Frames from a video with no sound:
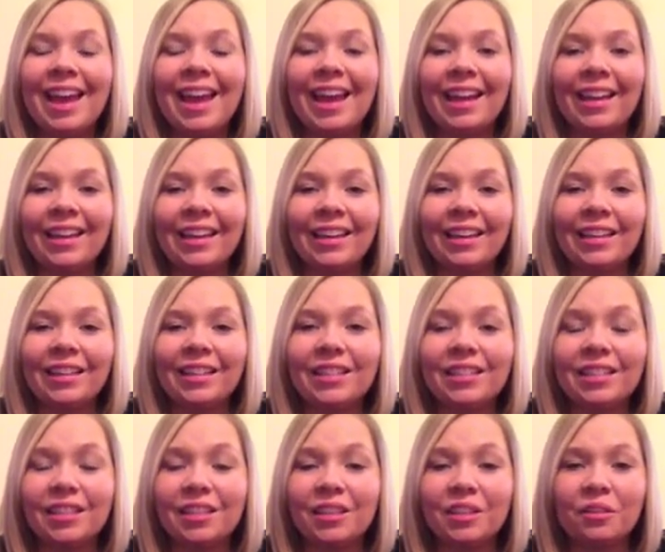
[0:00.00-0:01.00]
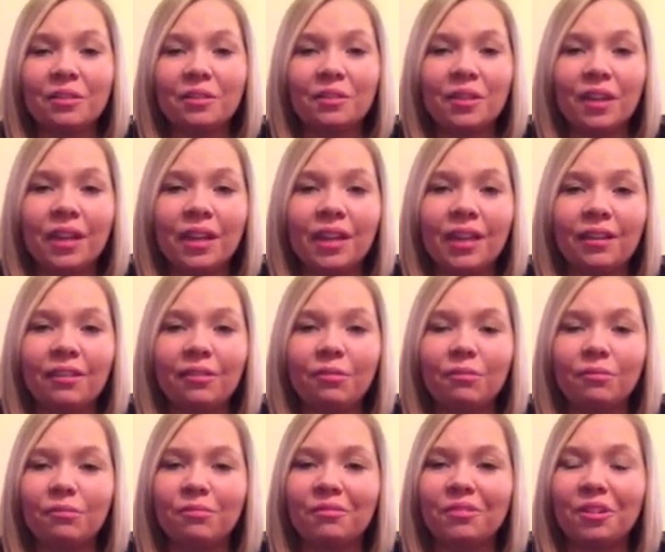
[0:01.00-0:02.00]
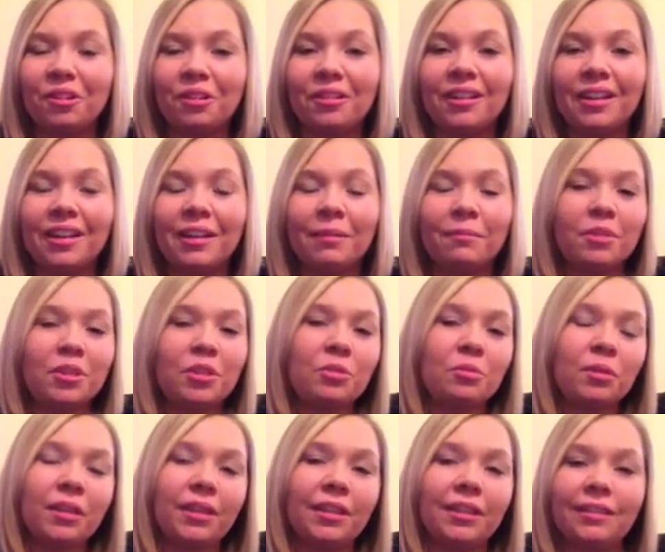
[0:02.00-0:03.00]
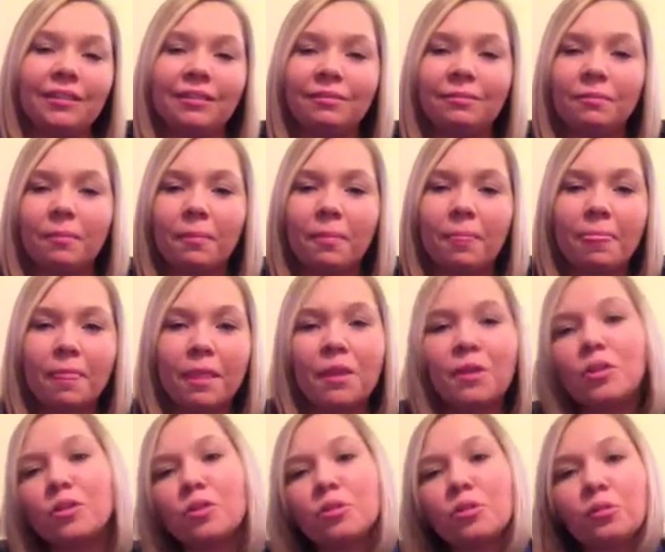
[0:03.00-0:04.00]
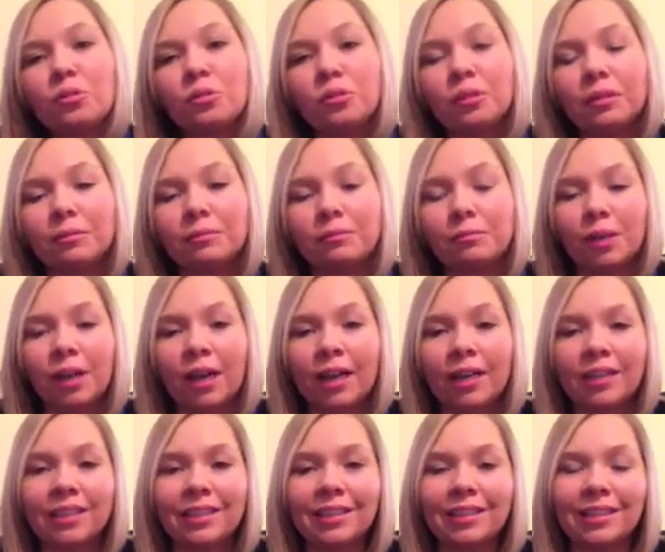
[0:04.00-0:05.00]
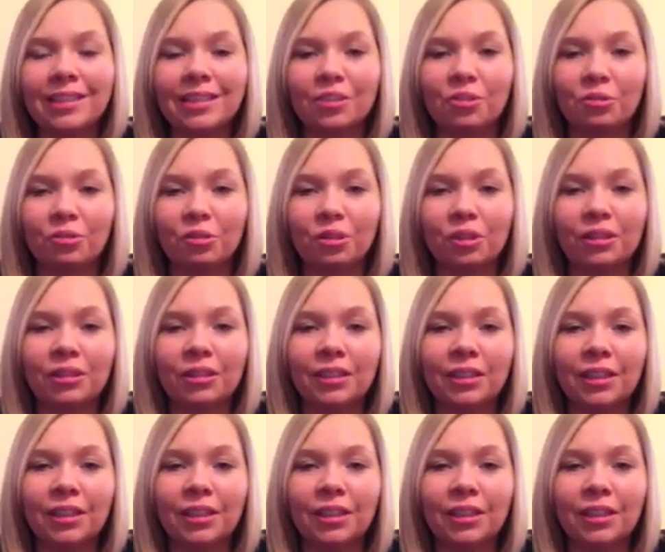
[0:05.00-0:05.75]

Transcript: And they were in between school and practice, or